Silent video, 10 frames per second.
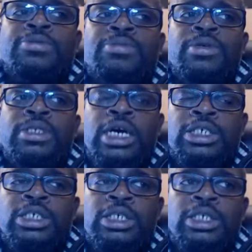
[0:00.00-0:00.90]
of
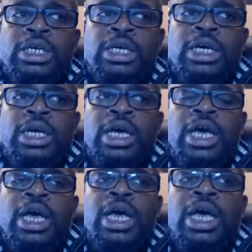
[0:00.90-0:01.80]
production,
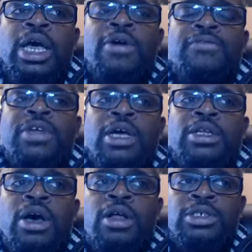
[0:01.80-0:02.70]
of
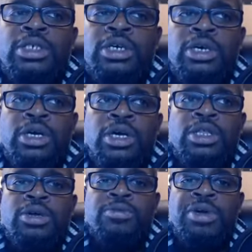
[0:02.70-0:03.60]
technology,
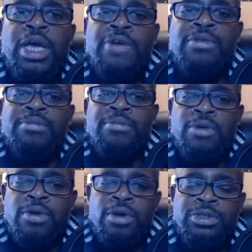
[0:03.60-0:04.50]
that we have a
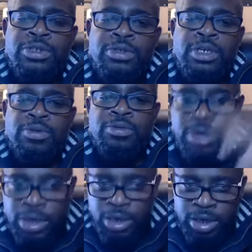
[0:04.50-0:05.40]
moral duty,
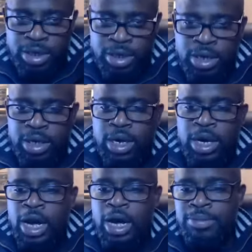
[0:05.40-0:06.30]

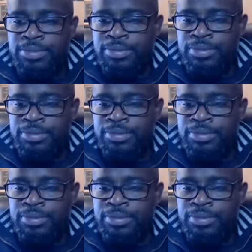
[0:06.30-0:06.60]
a